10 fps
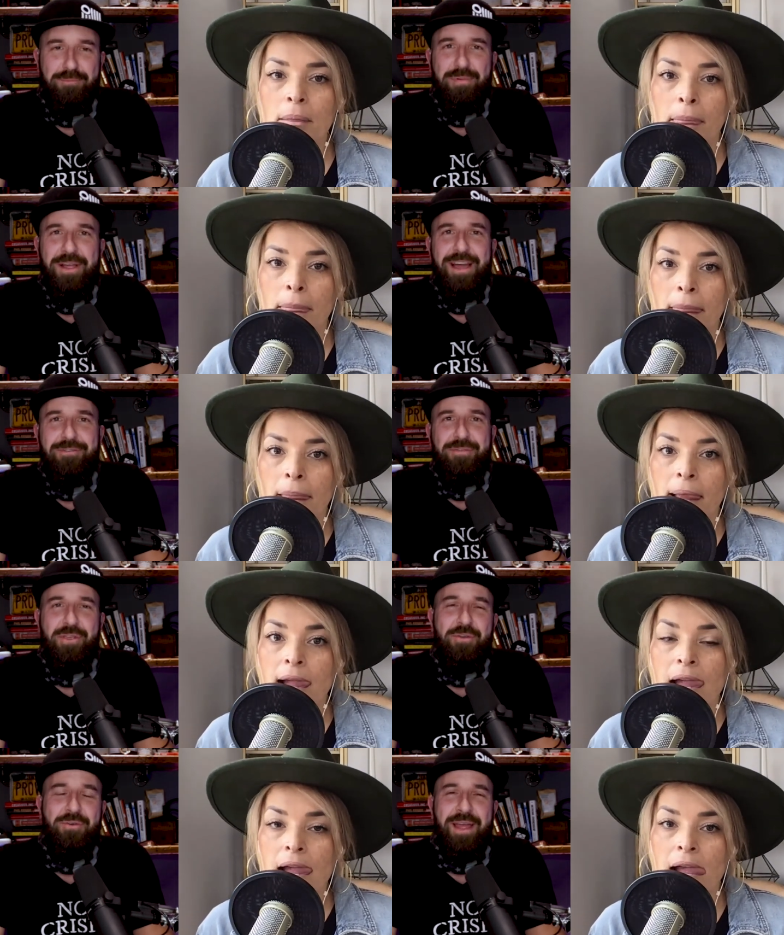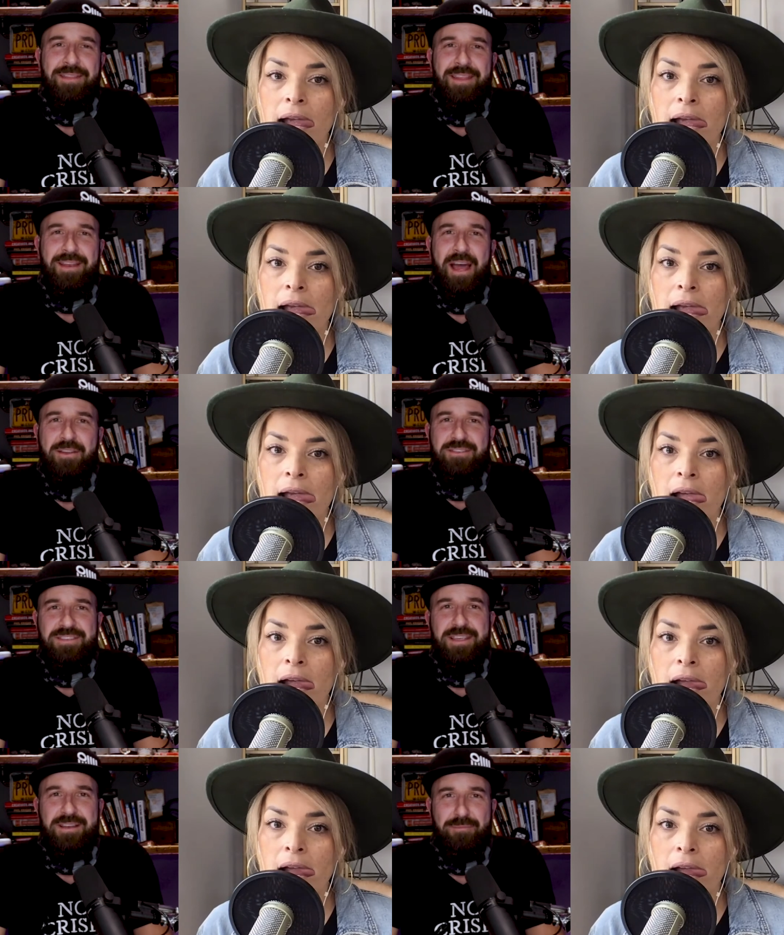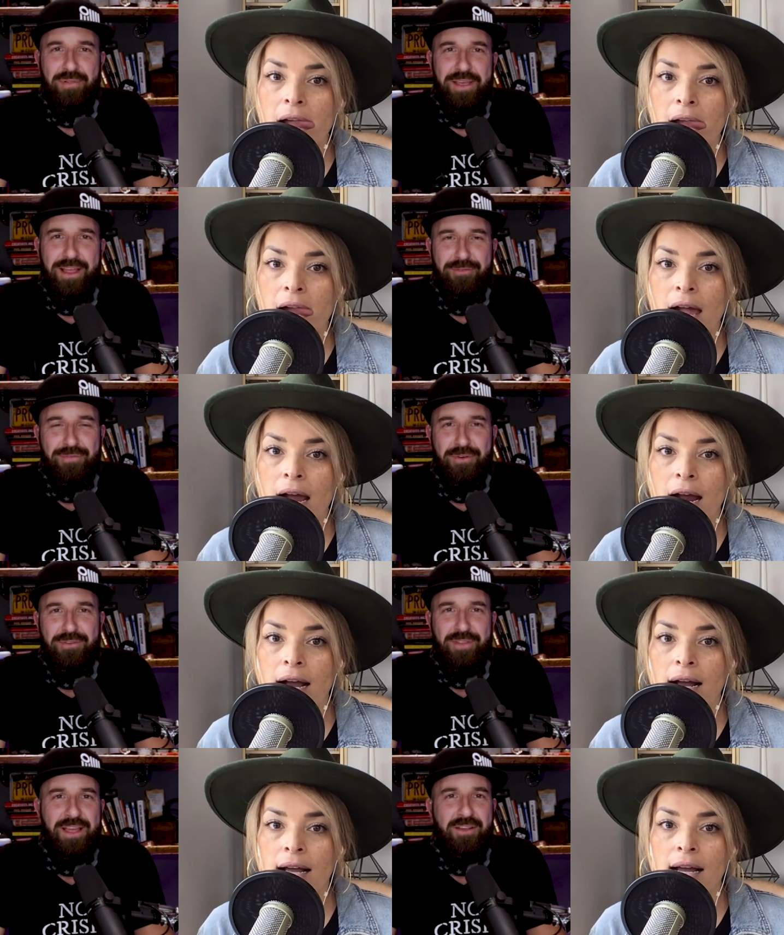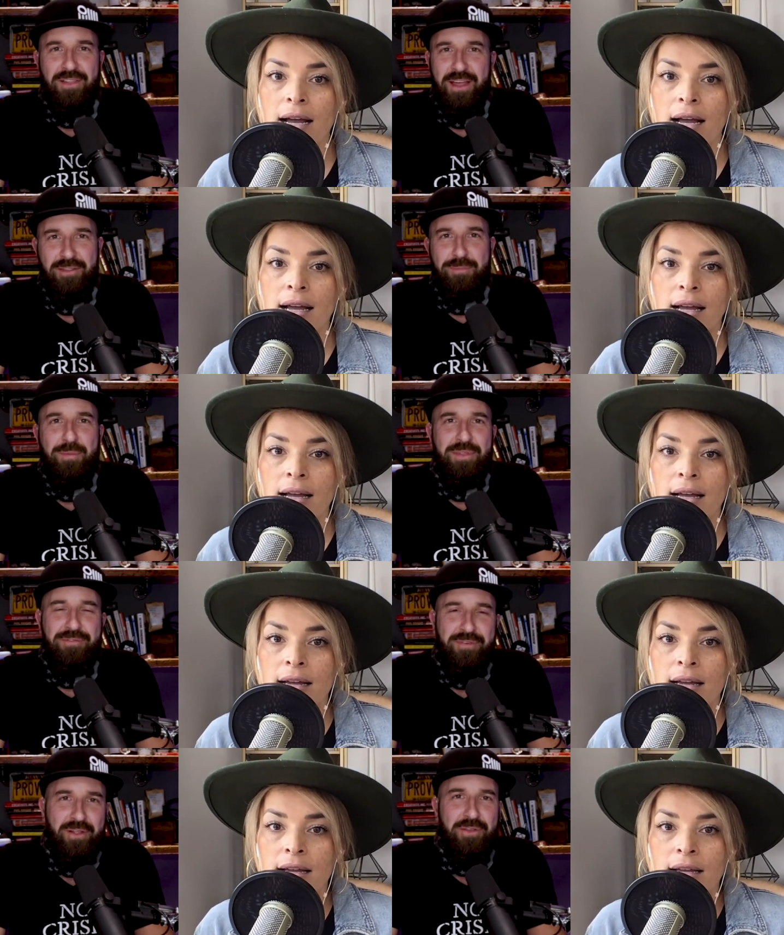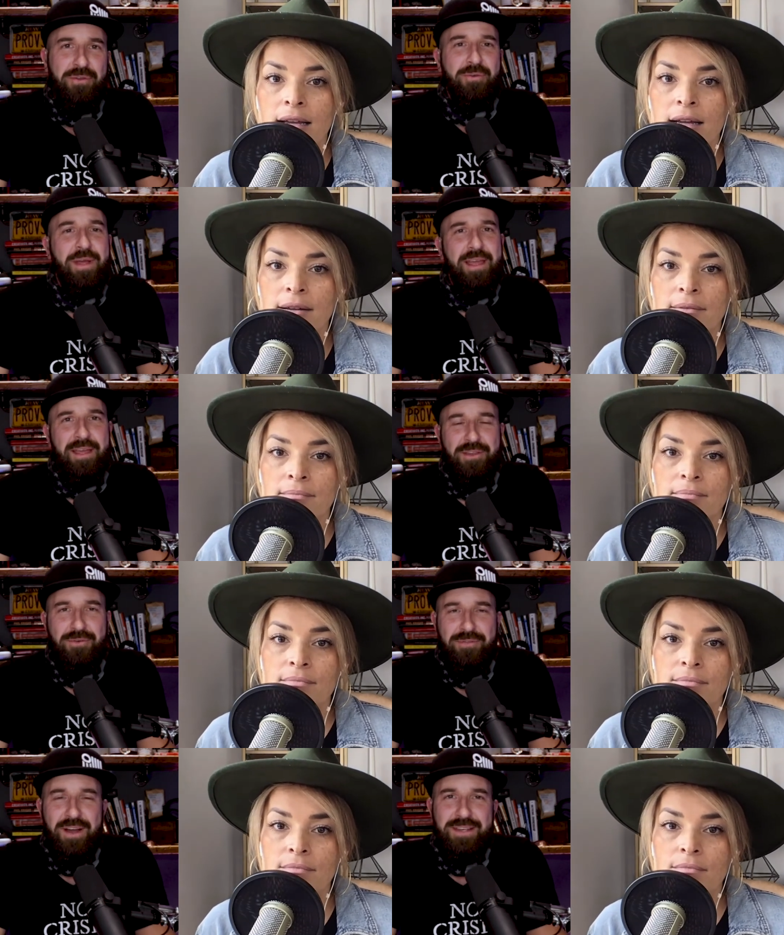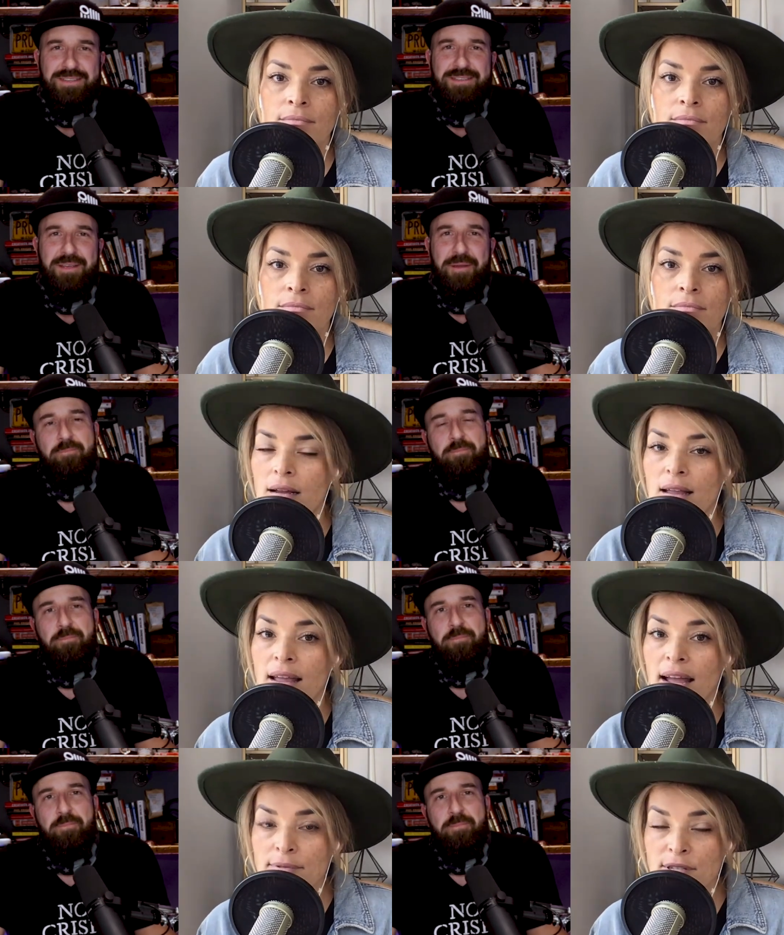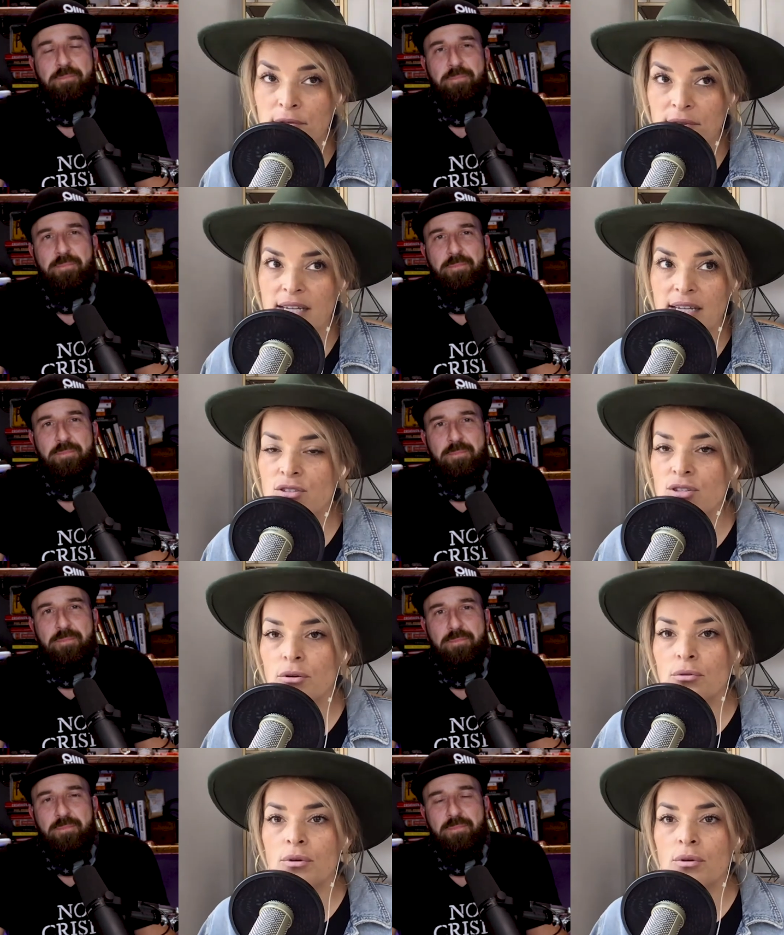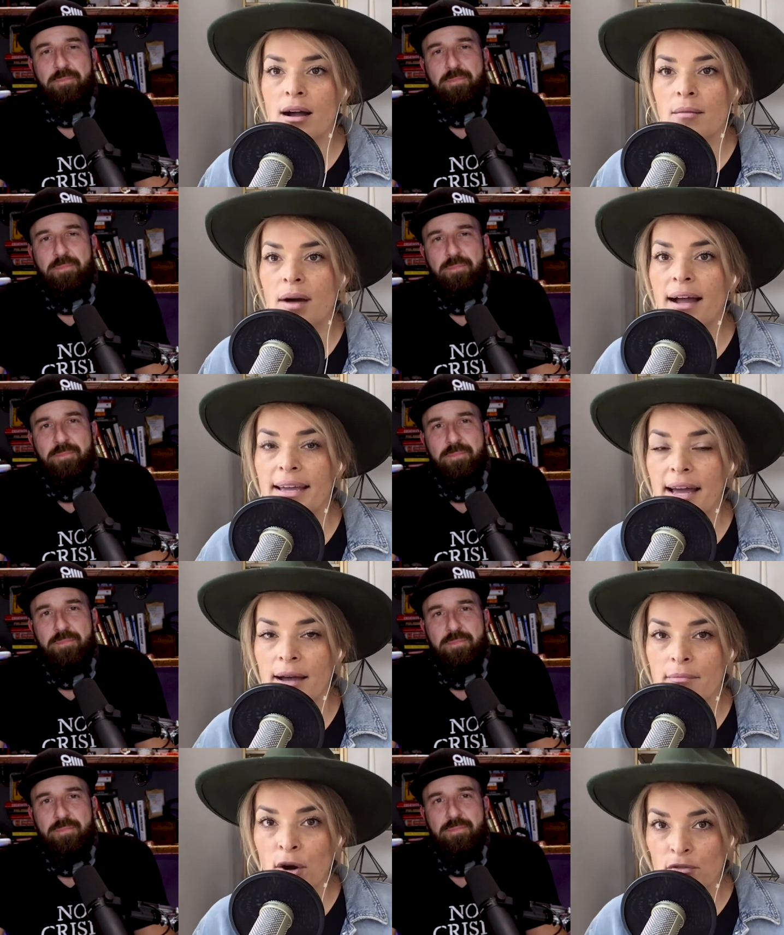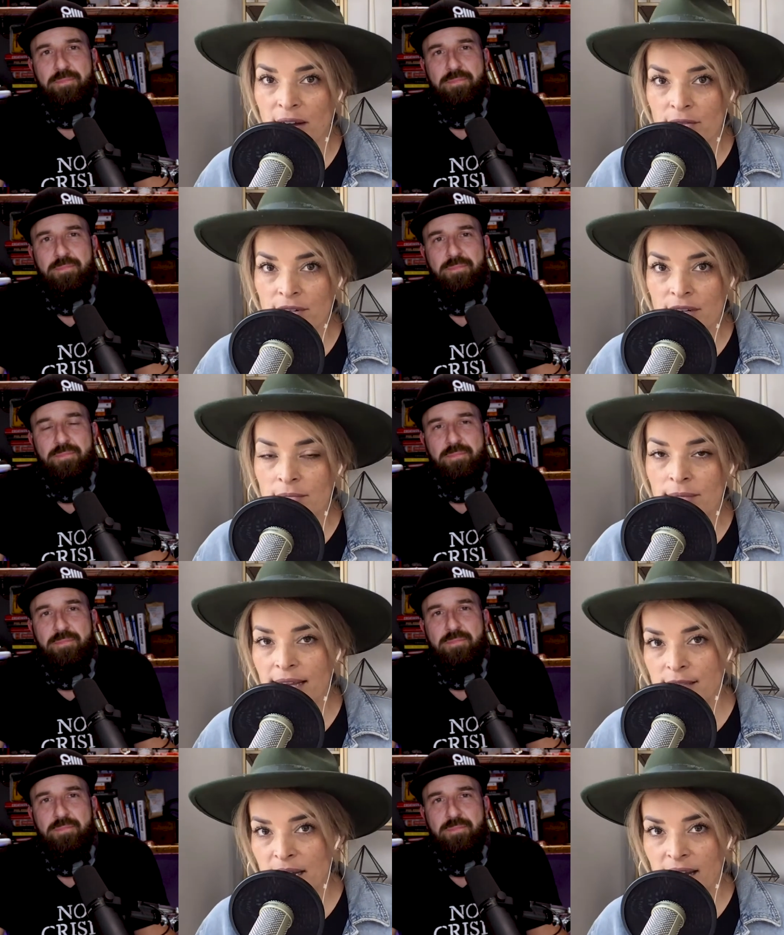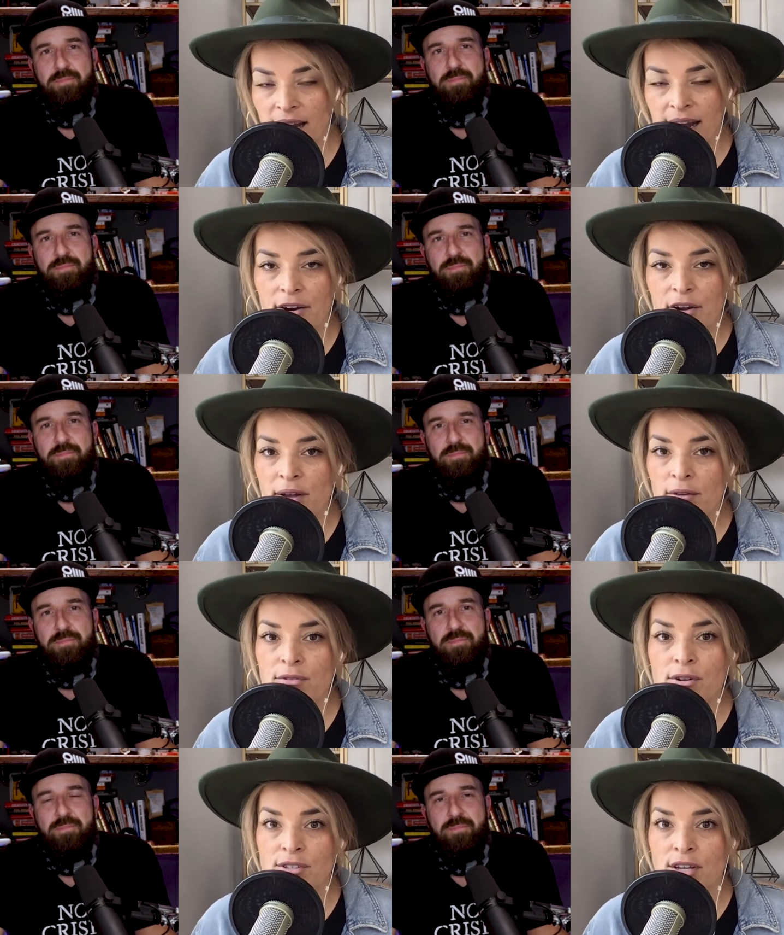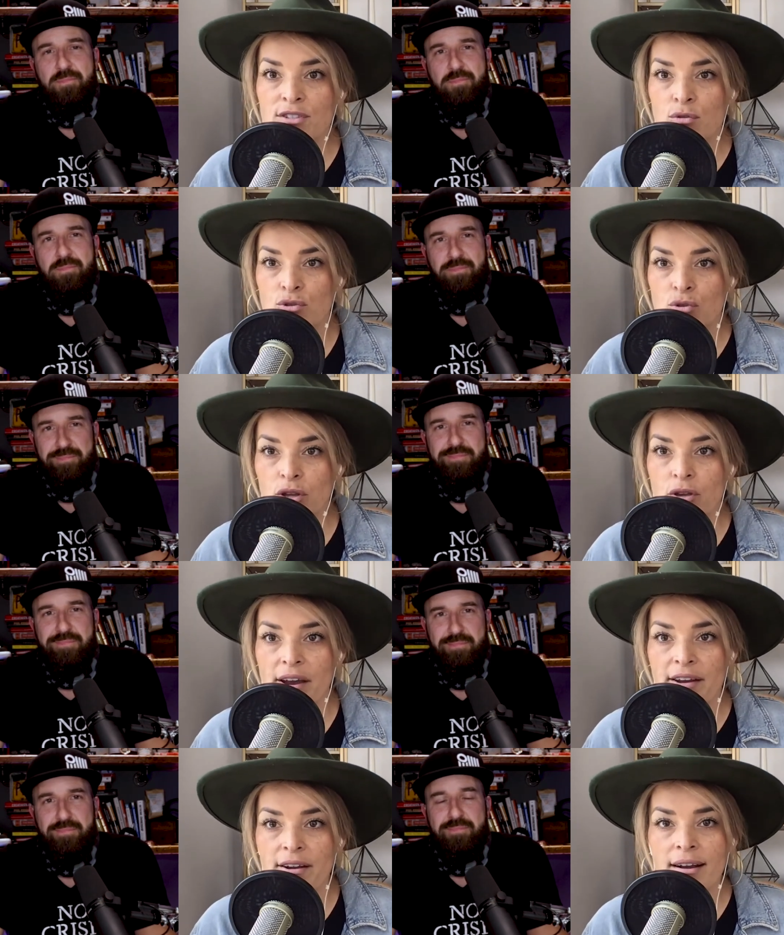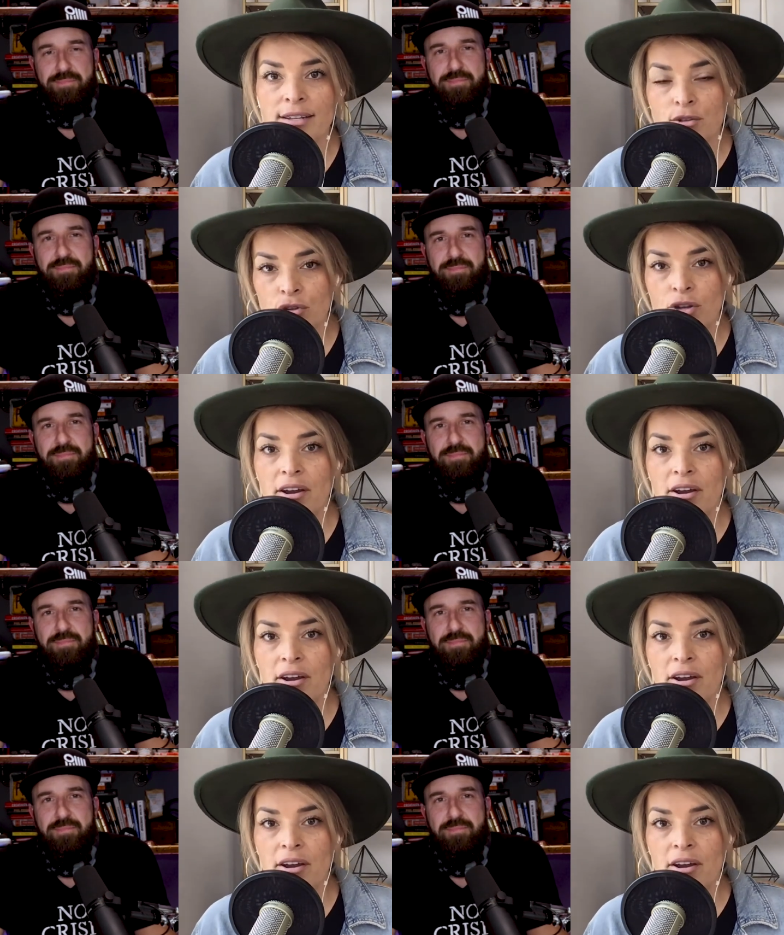Speaker 1: play out for you, and then how do you see it playing out for like a lot of the people that follow you and you advise?
Speaker 2: Absolutely. So um, I am co founder. My husband and I are co founders of Social Curator, and Social